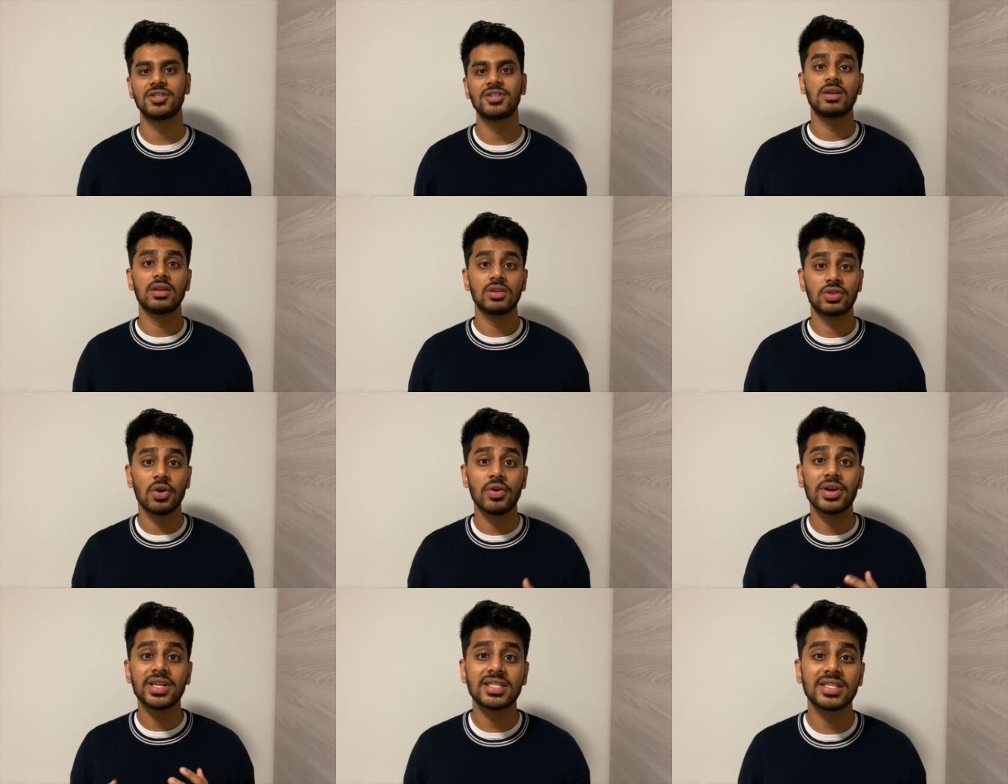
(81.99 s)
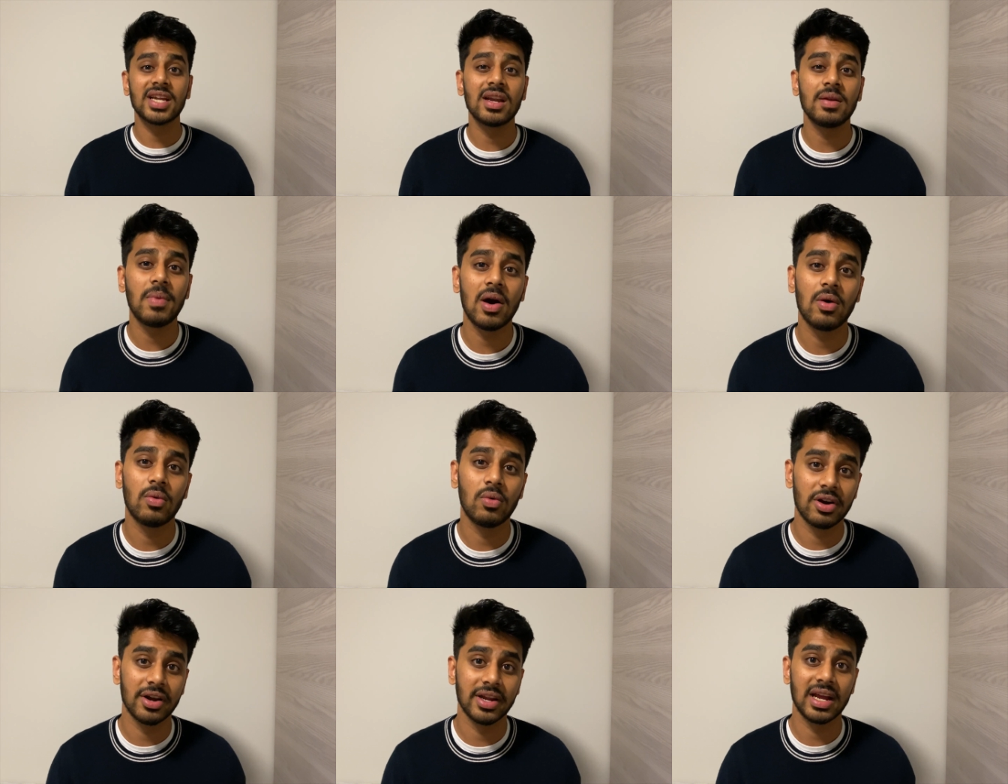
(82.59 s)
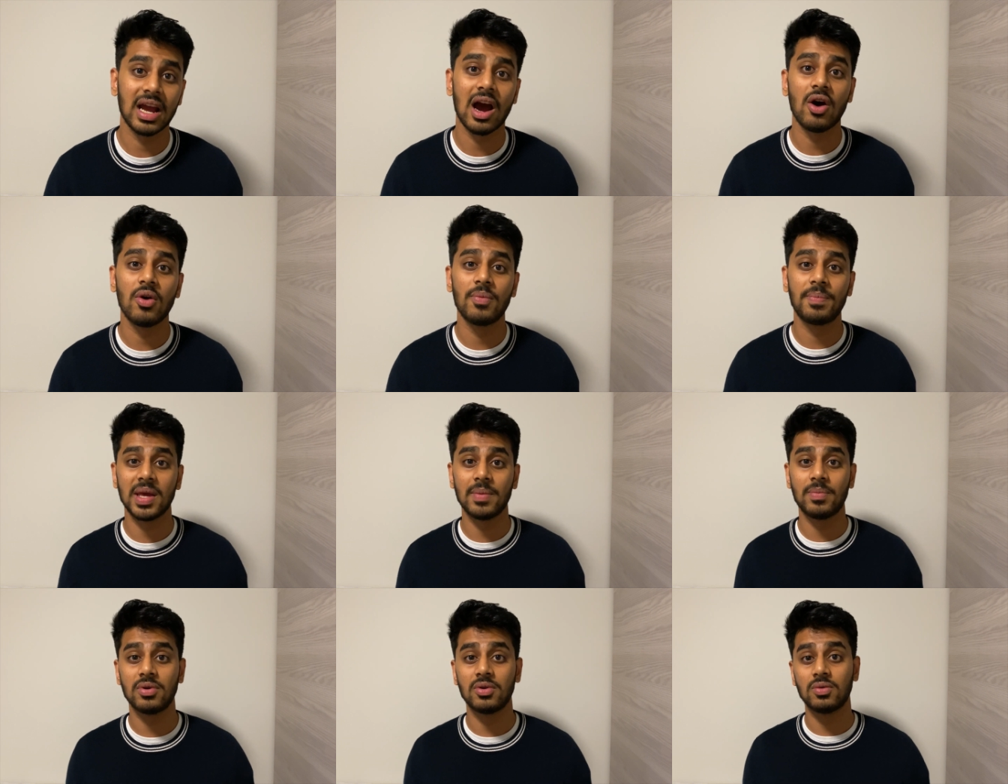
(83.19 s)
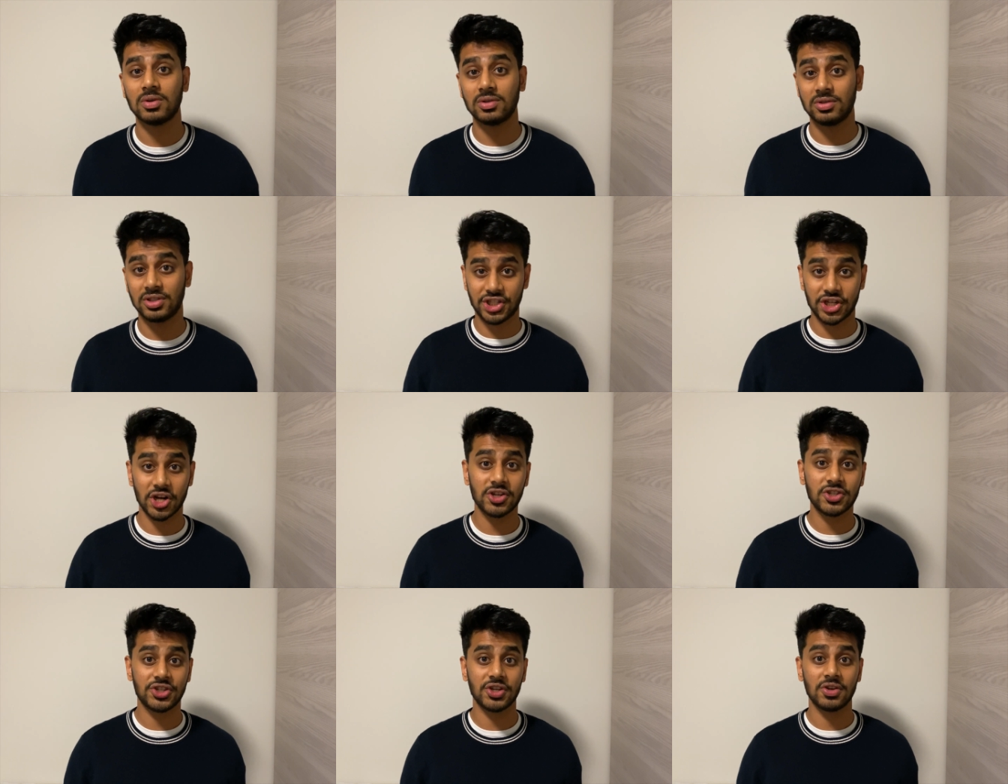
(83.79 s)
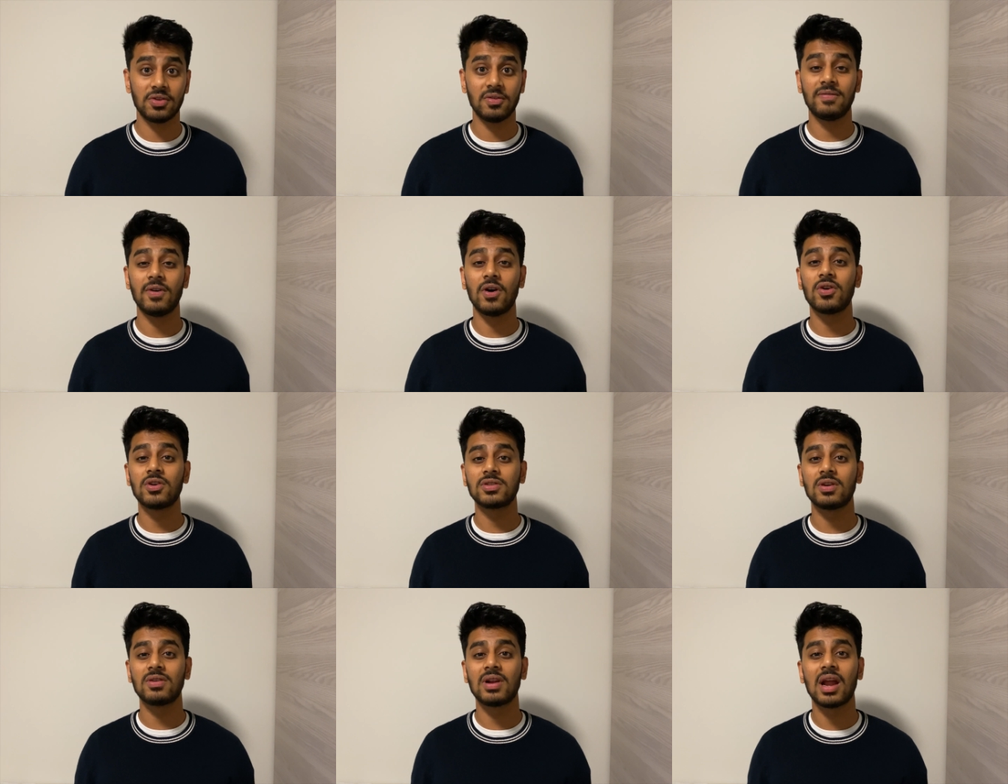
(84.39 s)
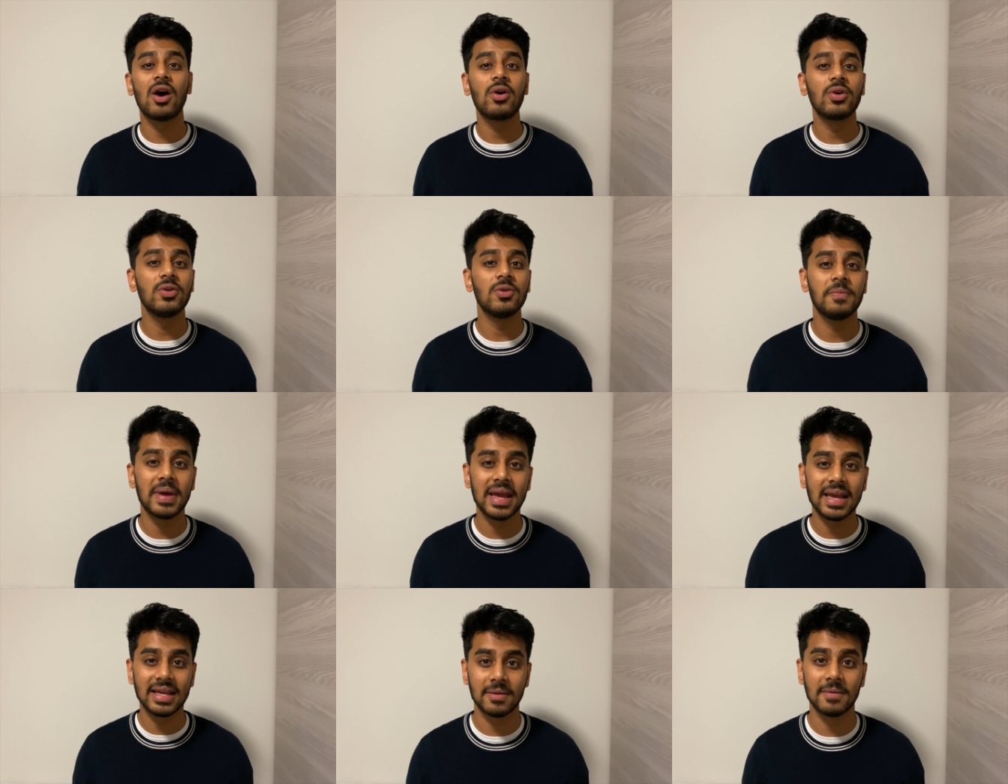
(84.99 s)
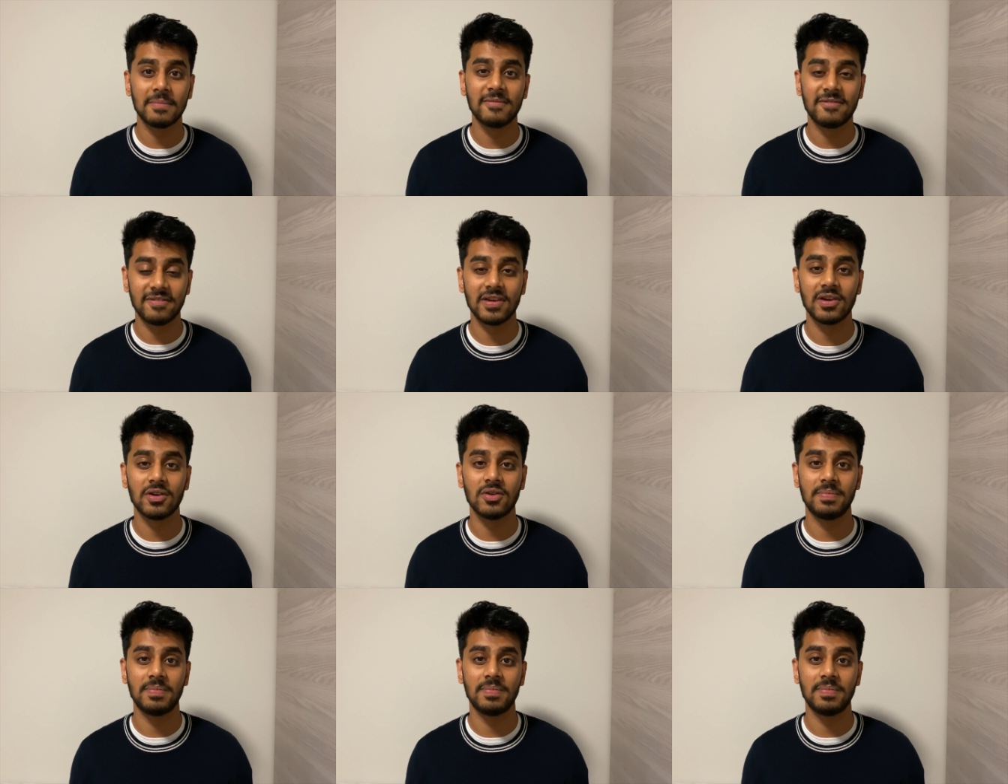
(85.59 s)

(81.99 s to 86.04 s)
So instead about worrying how people will judge you, focus on how you'll make them feel,